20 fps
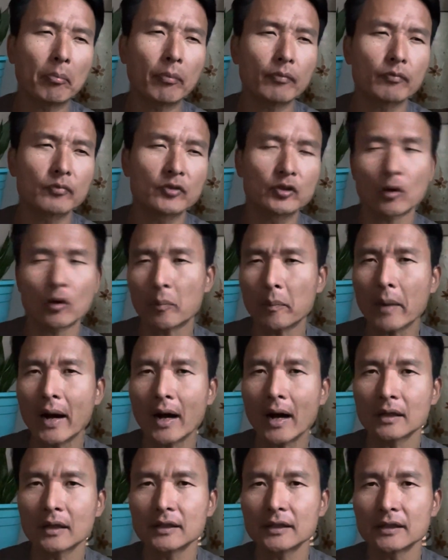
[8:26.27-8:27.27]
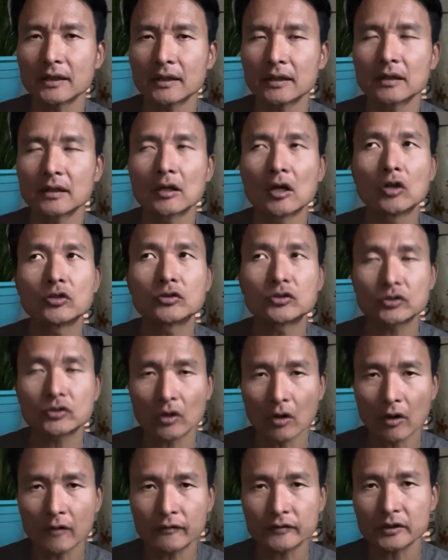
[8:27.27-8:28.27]
you know, poly,
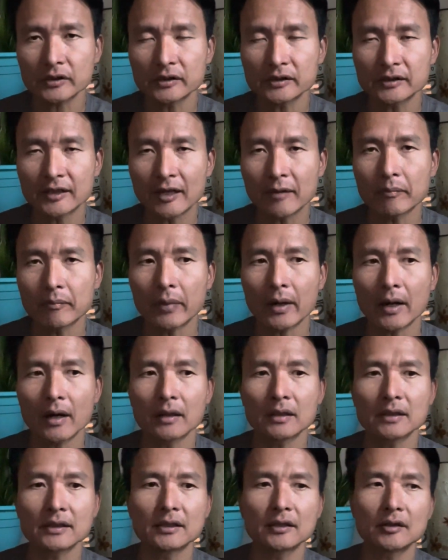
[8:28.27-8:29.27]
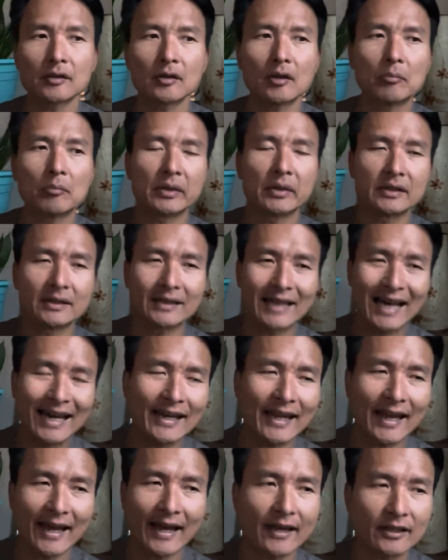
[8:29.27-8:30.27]
softer than poly, but not
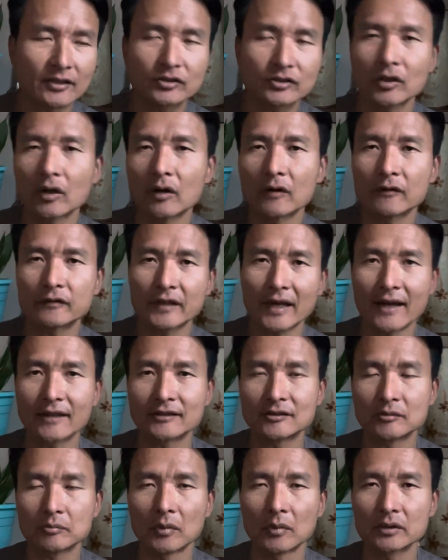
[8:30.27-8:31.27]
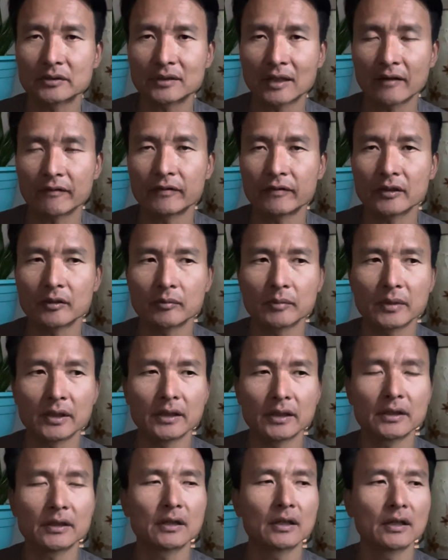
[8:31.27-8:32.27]
as soft as a
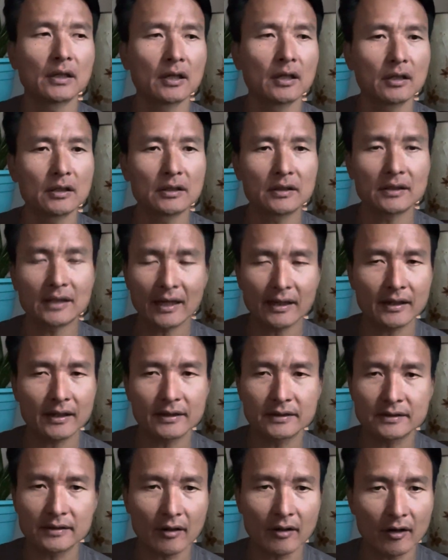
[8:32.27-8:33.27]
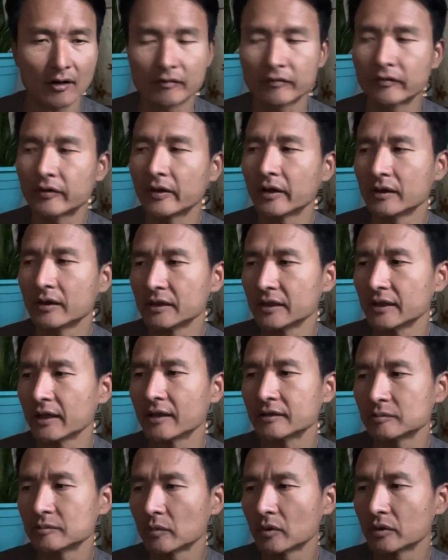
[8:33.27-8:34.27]
multi-filament, not as arm friendly
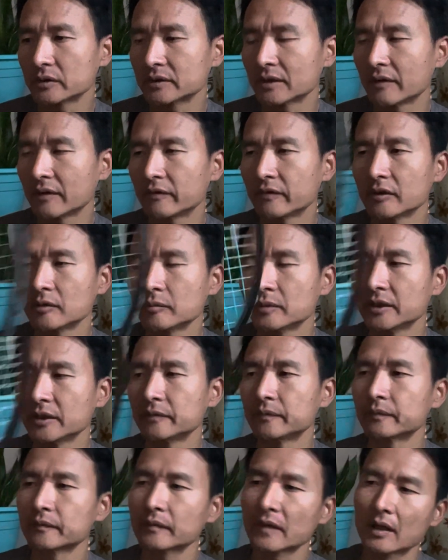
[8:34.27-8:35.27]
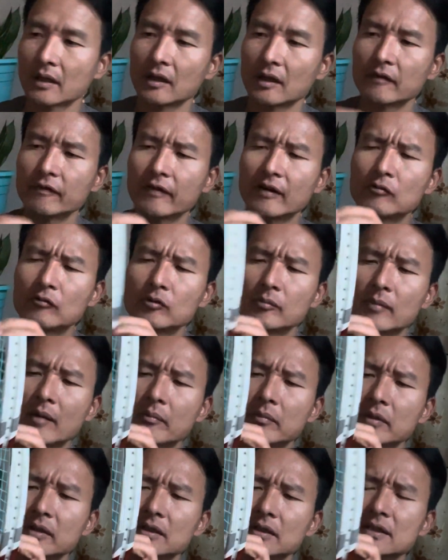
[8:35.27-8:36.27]
as multi-filament. If I
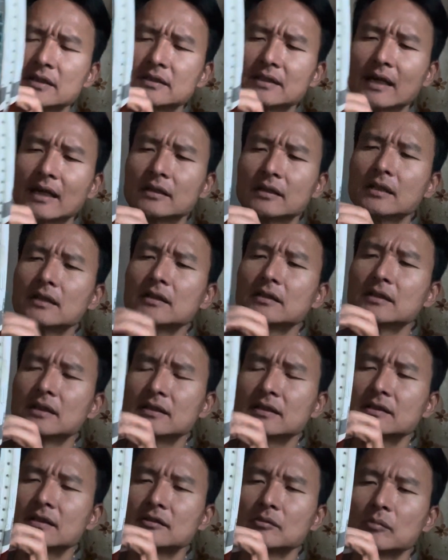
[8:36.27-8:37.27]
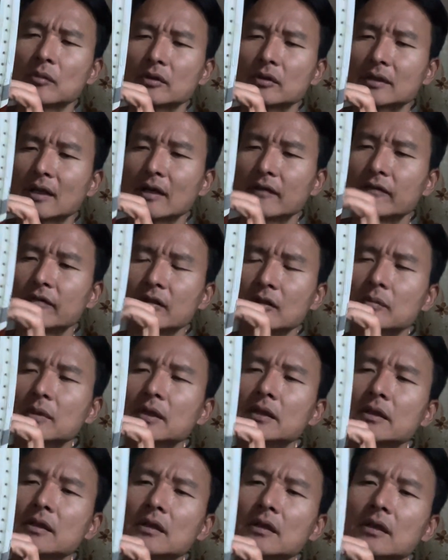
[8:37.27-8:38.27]
remember this, I think this is a multi-filament.